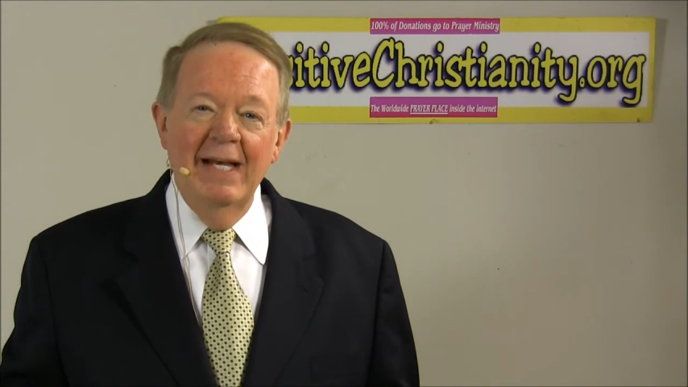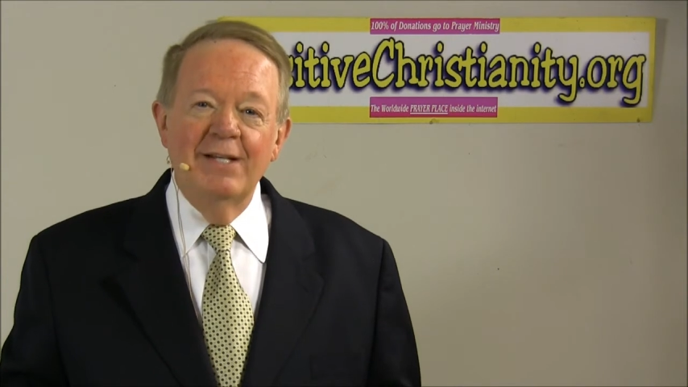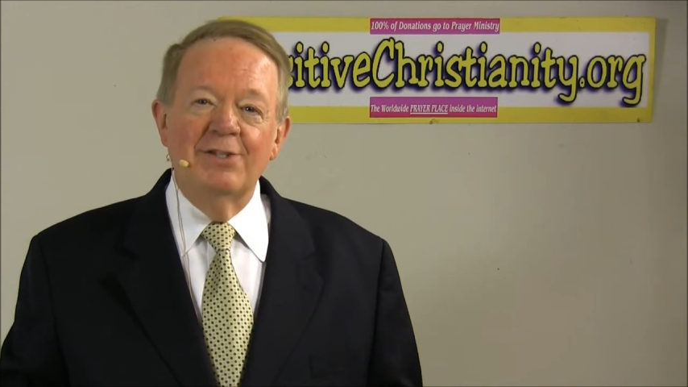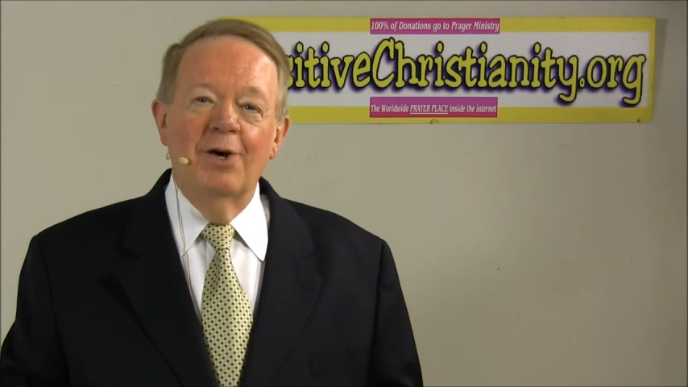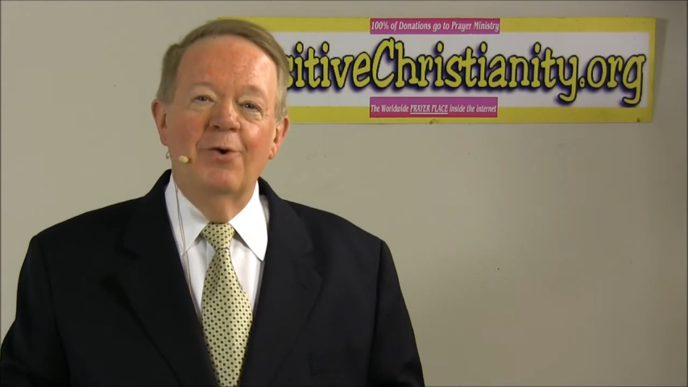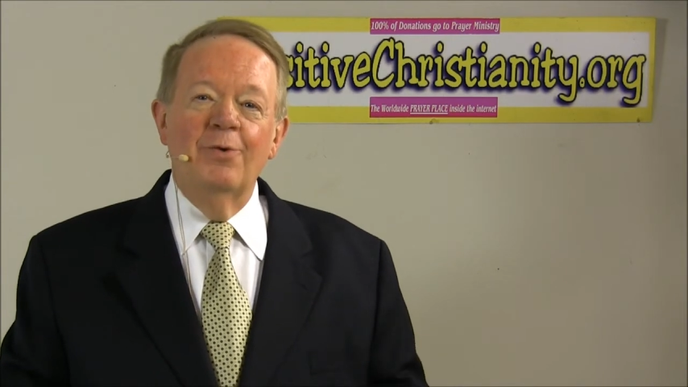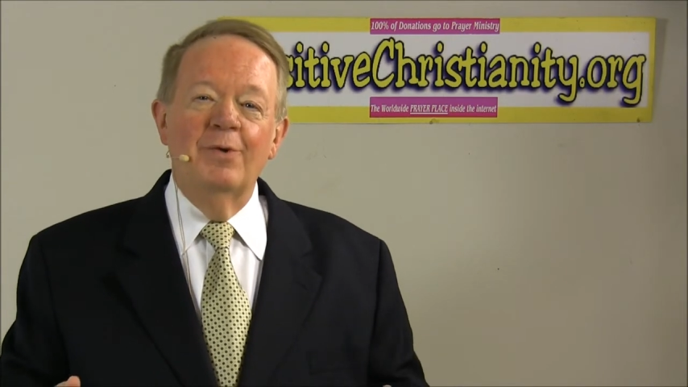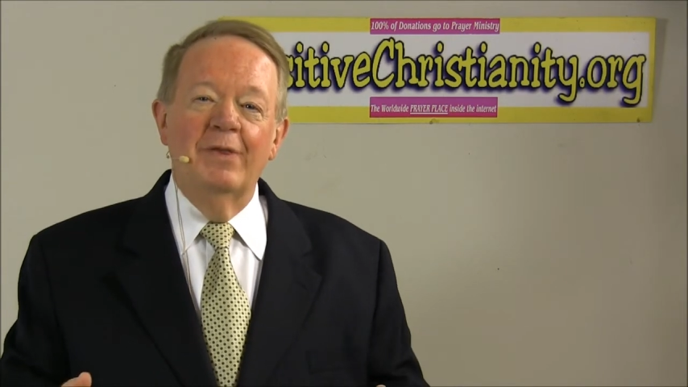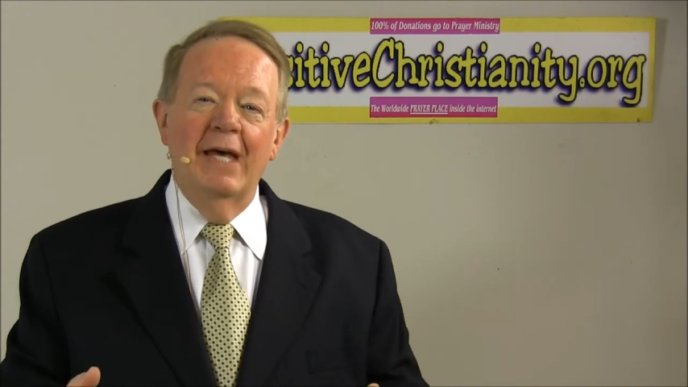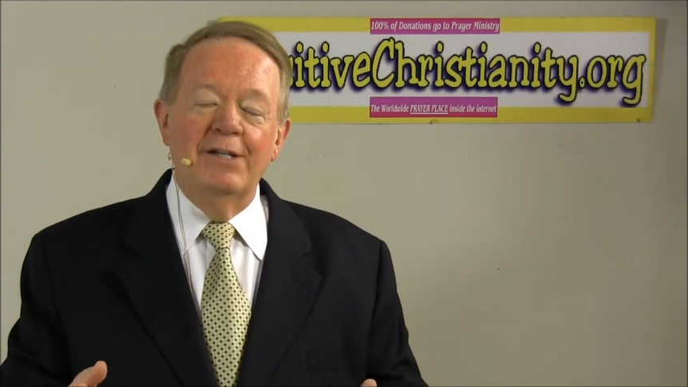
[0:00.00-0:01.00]
so
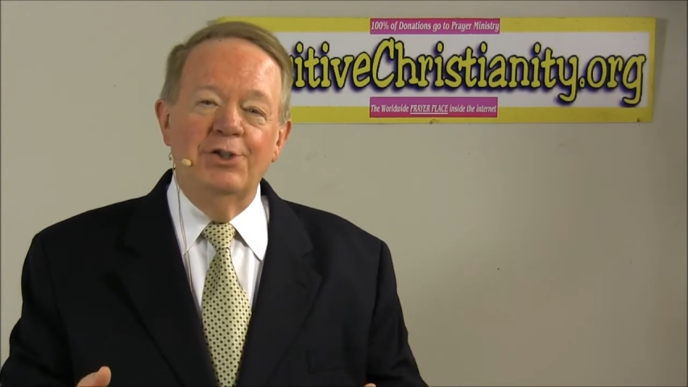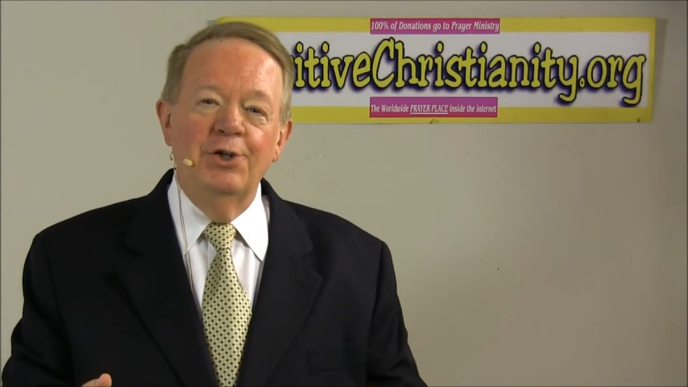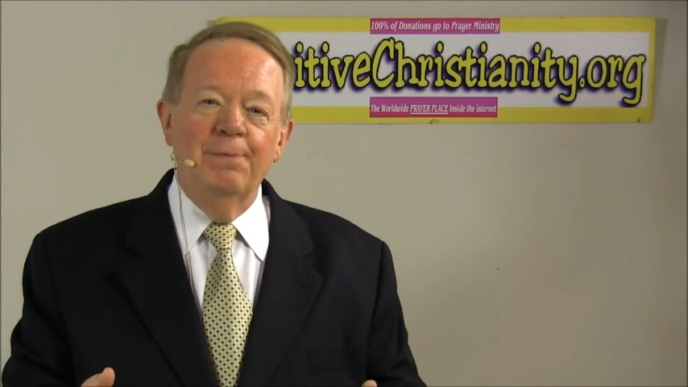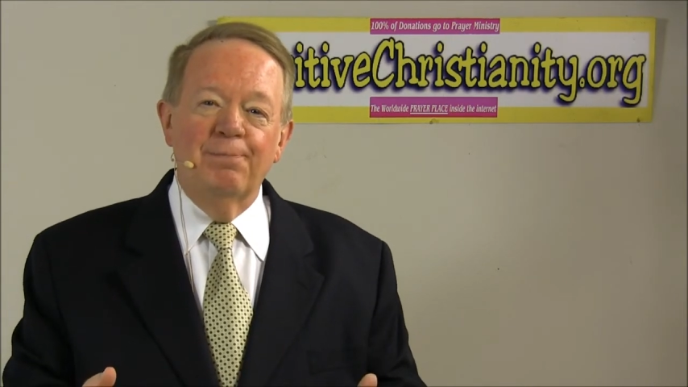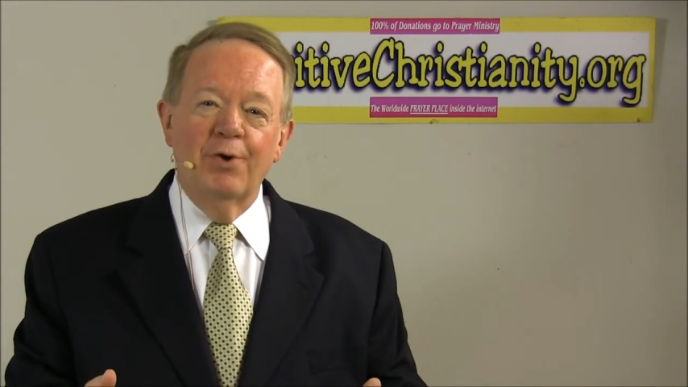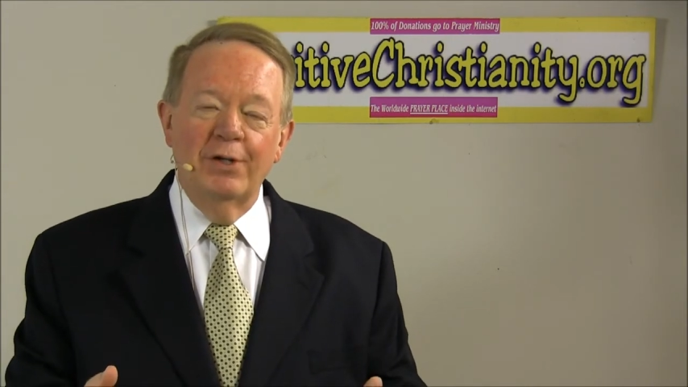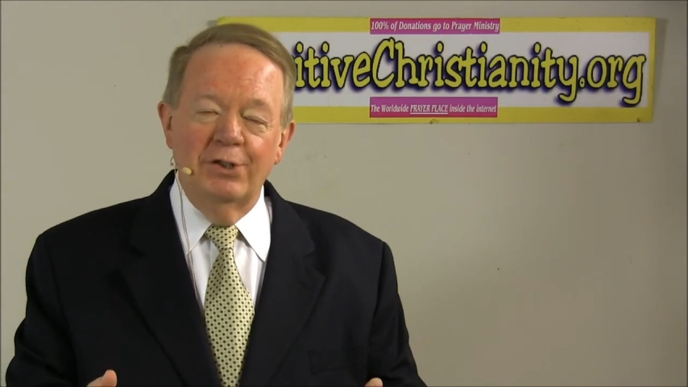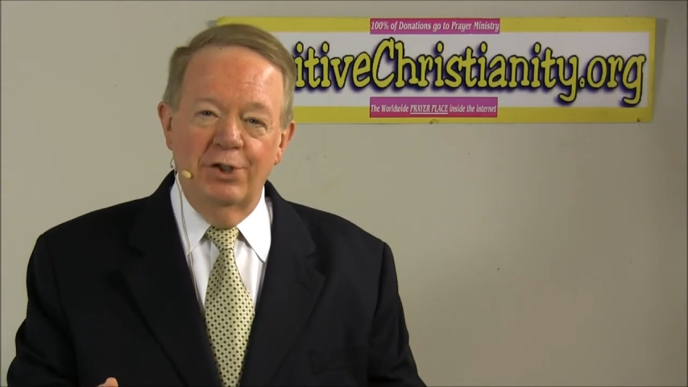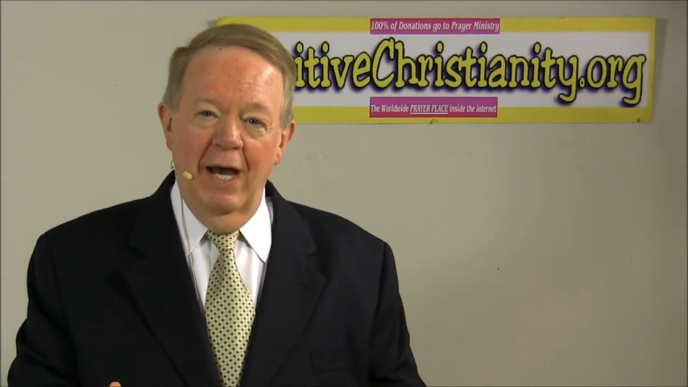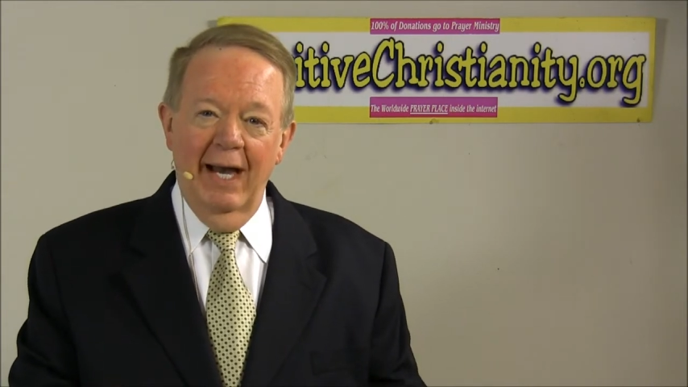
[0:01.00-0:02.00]
that you
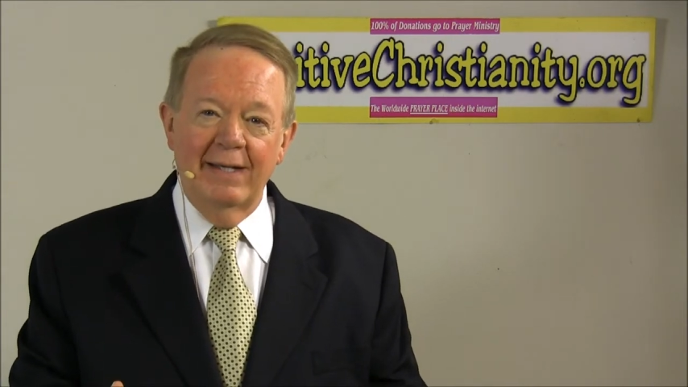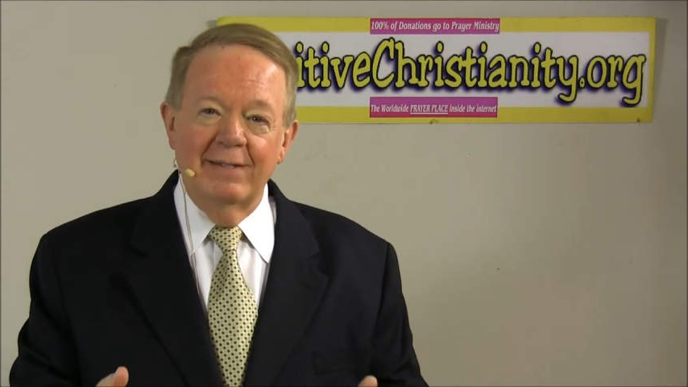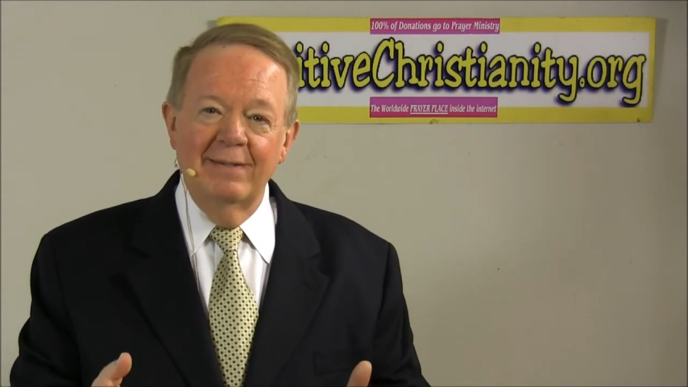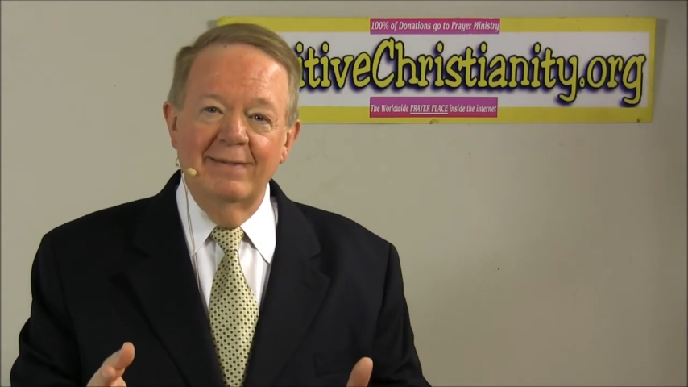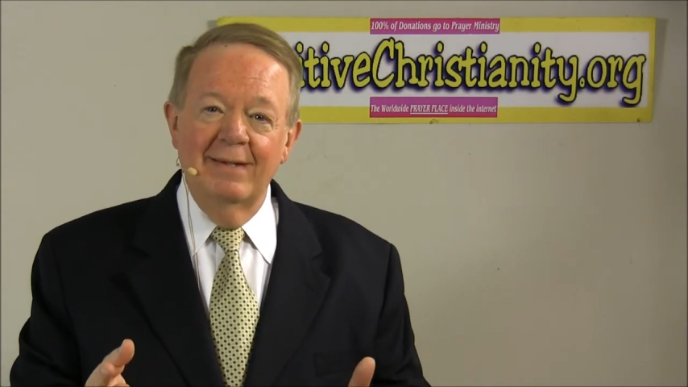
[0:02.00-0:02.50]
project